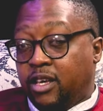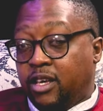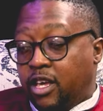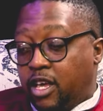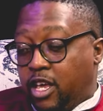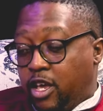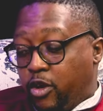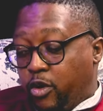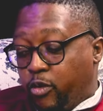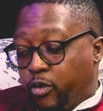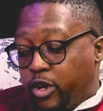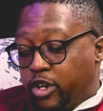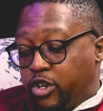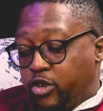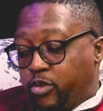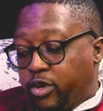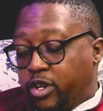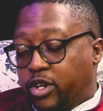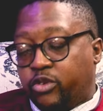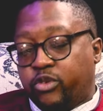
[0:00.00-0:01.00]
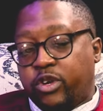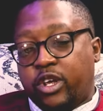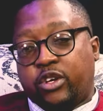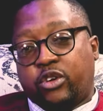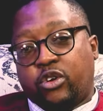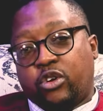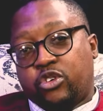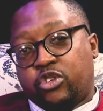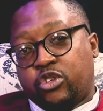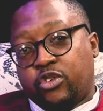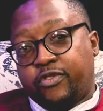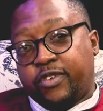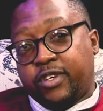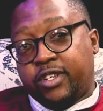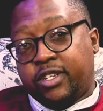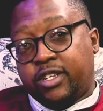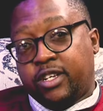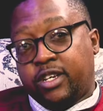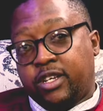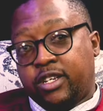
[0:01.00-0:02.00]
When you read Great
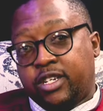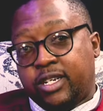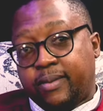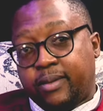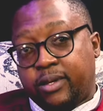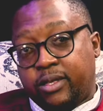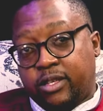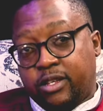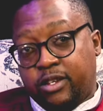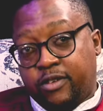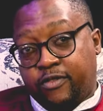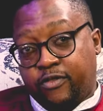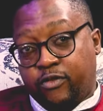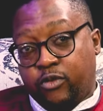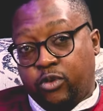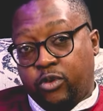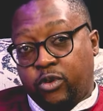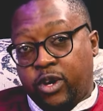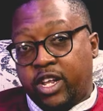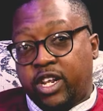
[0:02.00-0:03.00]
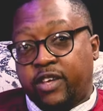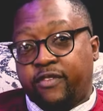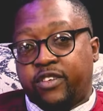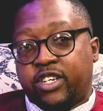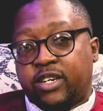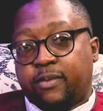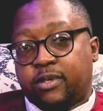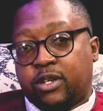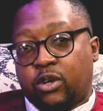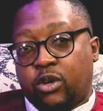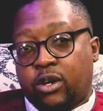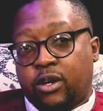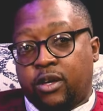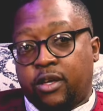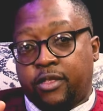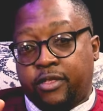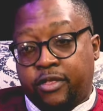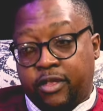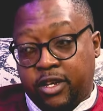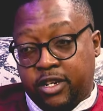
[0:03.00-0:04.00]
Controversy, chapter 34, and even
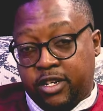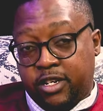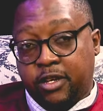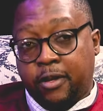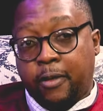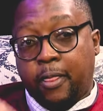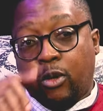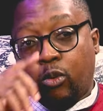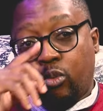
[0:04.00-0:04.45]
chapter 30,